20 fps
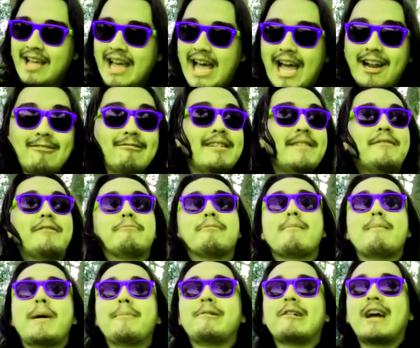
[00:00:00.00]
I don't even
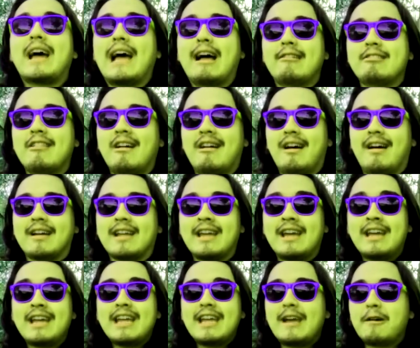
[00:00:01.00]
remember how long
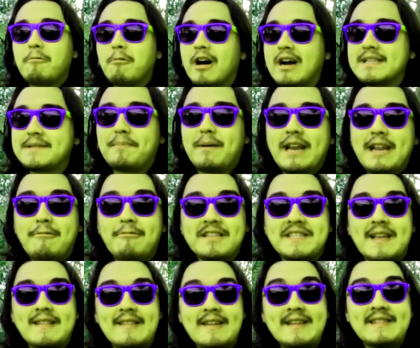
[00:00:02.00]
it was, but it was
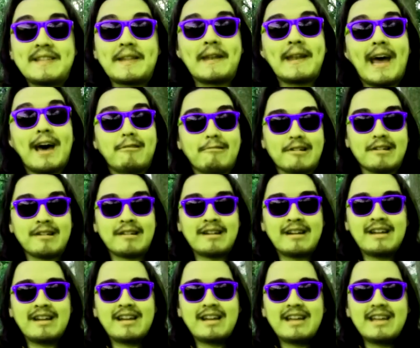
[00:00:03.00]
at least an hour.
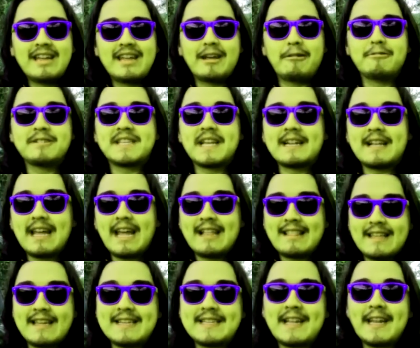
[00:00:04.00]
It was
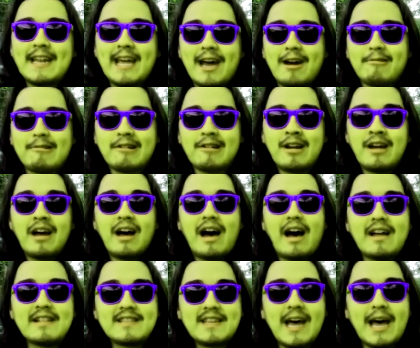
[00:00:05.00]
at least an hour
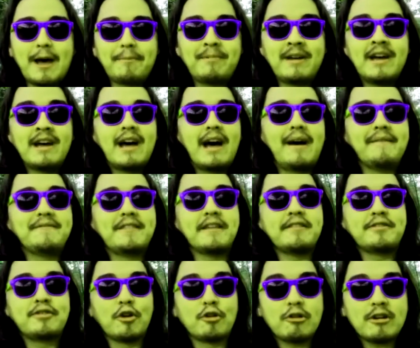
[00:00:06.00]
on top of the
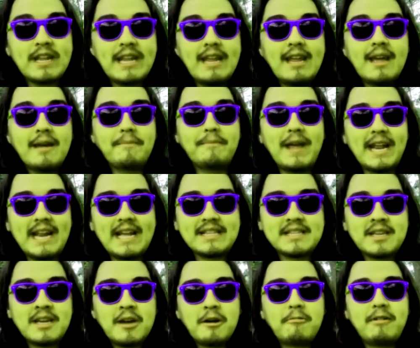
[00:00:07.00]
30
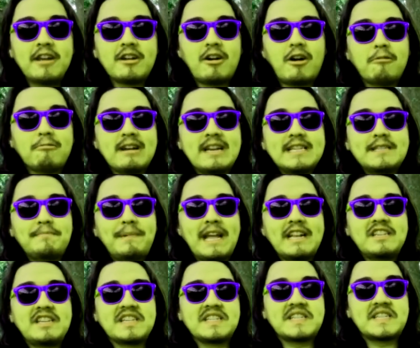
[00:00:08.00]
minutes we had already
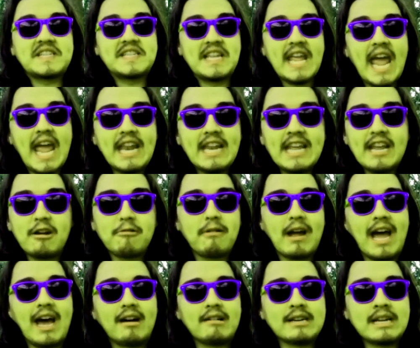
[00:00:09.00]
spent just standing
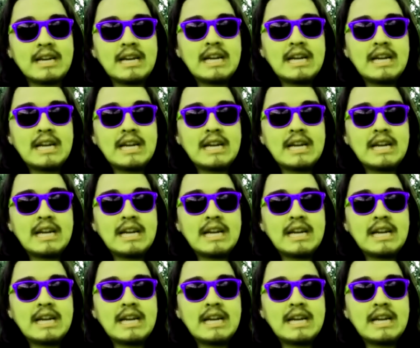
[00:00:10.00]
around